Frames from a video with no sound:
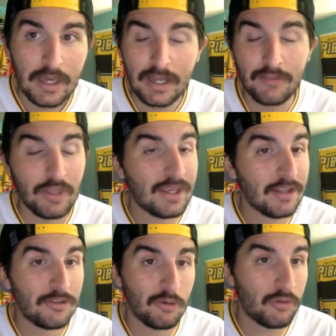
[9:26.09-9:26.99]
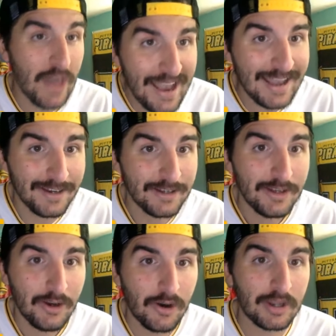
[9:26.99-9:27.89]
And if they can do that
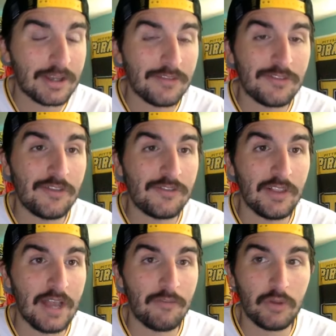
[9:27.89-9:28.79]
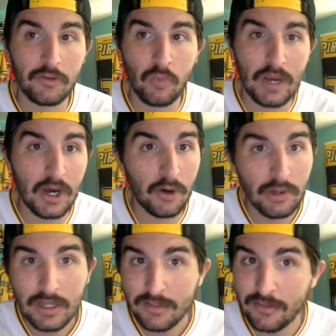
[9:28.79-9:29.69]
on a consistent level as well,